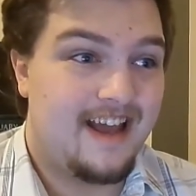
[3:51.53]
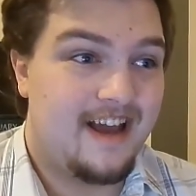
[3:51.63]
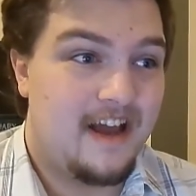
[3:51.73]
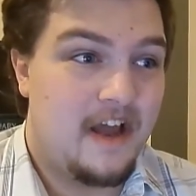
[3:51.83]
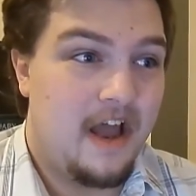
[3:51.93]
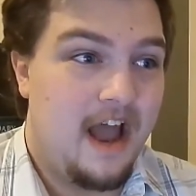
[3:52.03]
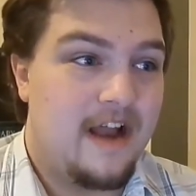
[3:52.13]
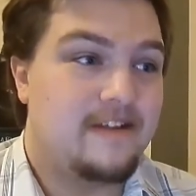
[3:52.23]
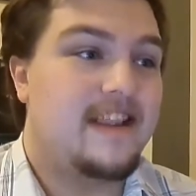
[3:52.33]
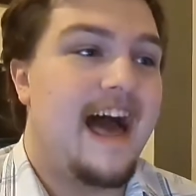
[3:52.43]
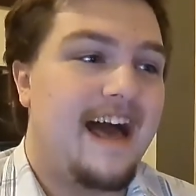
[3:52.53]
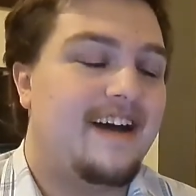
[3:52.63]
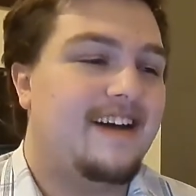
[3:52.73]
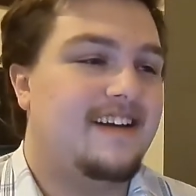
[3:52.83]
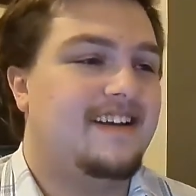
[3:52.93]
were nothing. And that,
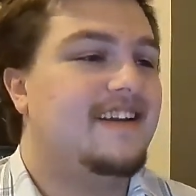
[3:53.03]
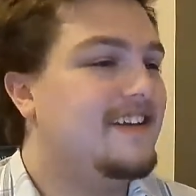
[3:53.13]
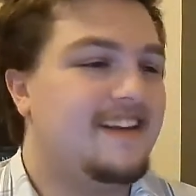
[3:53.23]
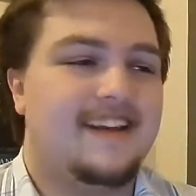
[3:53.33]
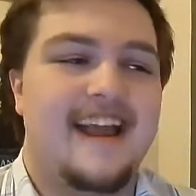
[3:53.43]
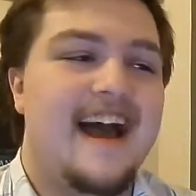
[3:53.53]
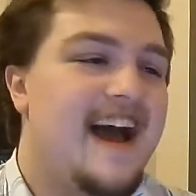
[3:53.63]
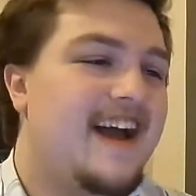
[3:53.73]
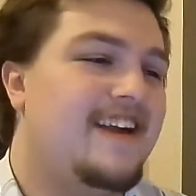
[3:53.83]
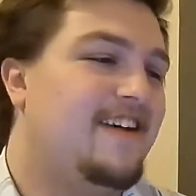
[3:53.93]
yeah.